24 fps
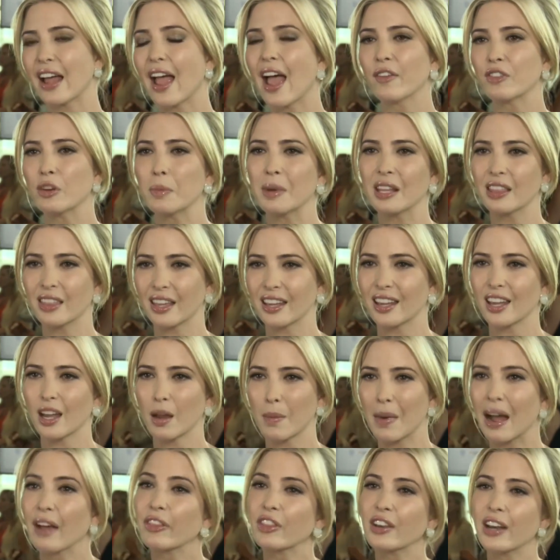I have to be
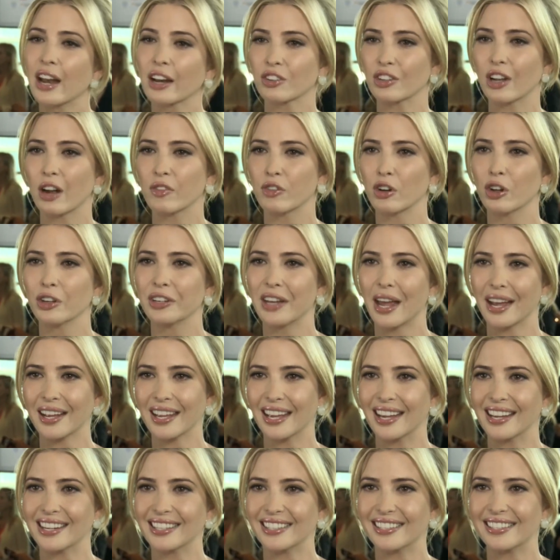thinking about the next several
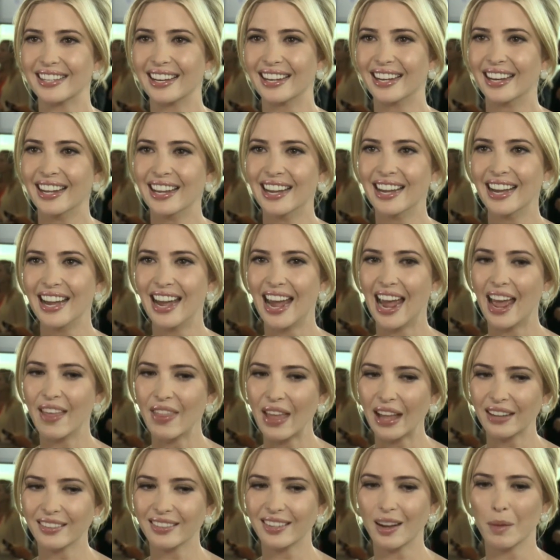decades, and,
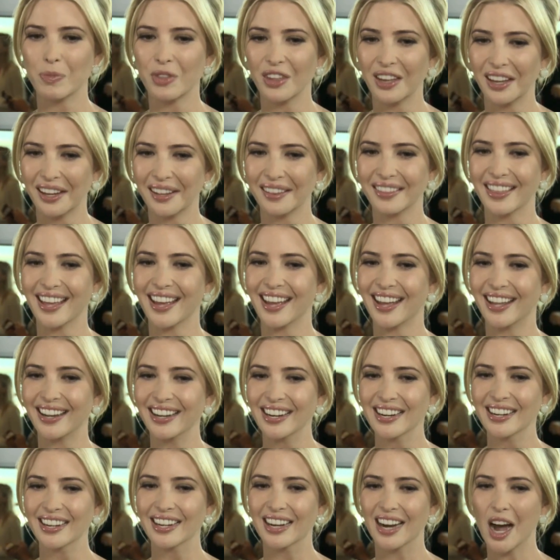and that's something that
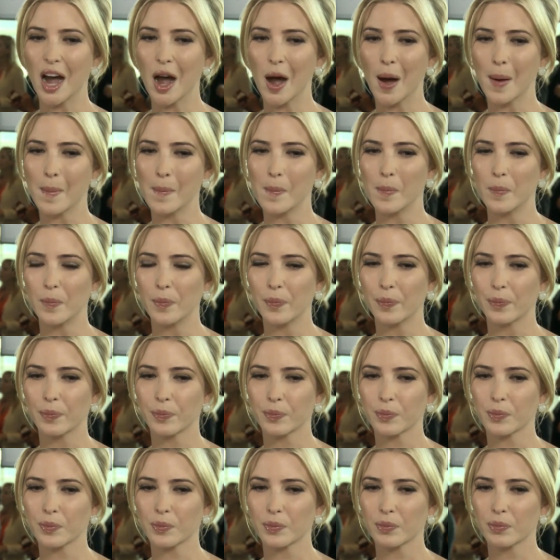um,
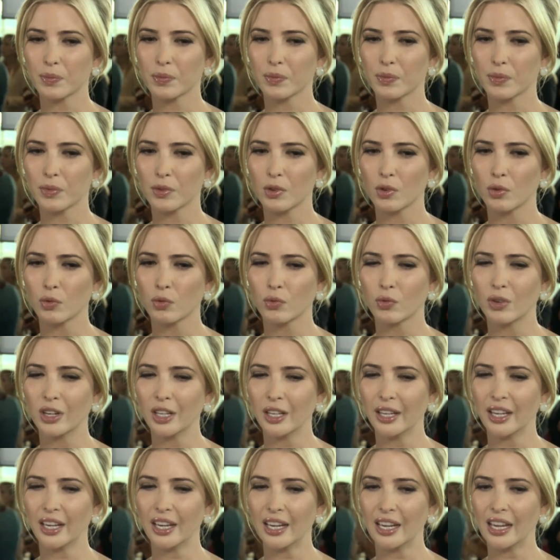
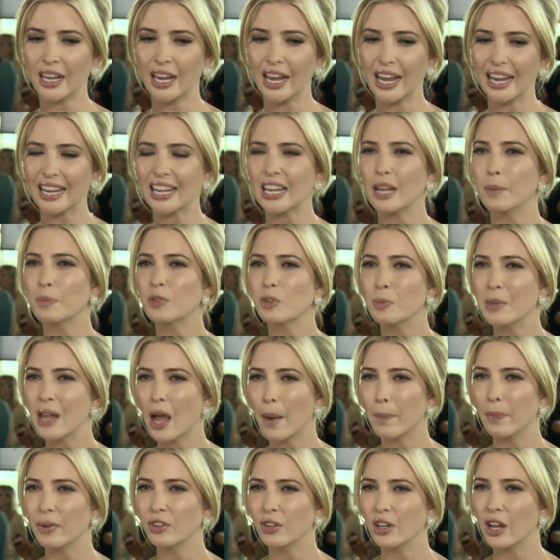really it keeps me
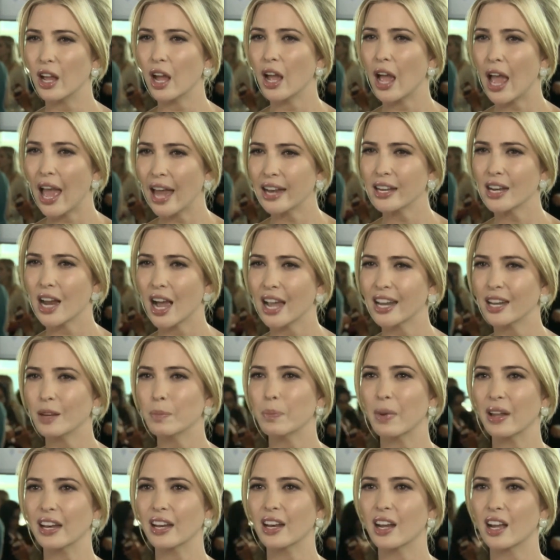up at night,
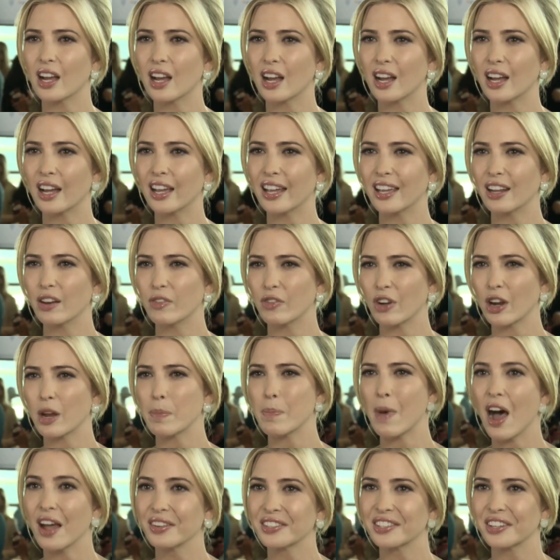but in a, in a
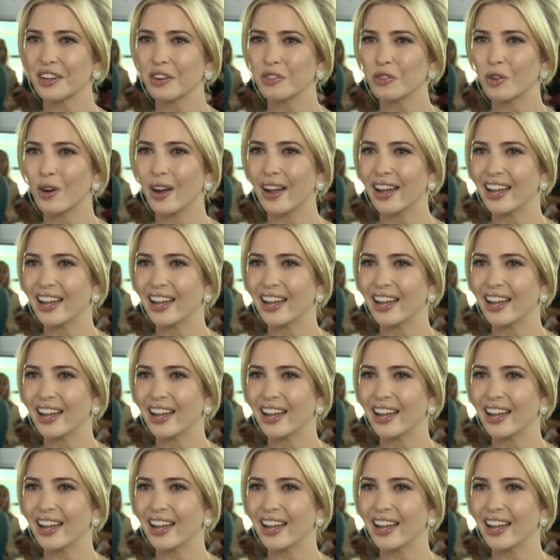very positive